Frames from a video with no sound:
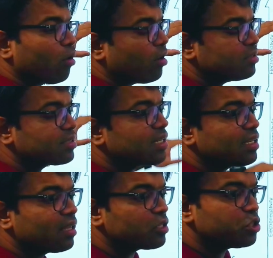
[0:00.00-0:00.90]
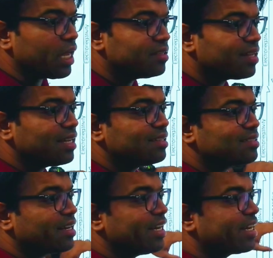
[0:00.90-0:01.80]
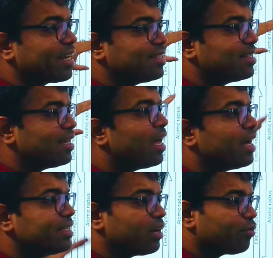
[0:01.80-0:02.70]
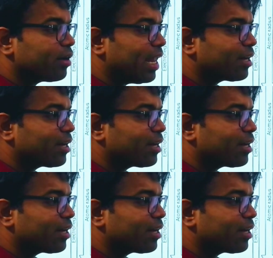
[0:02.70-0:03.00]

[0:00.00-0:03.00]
Because the shell sizes are decreasing, therefore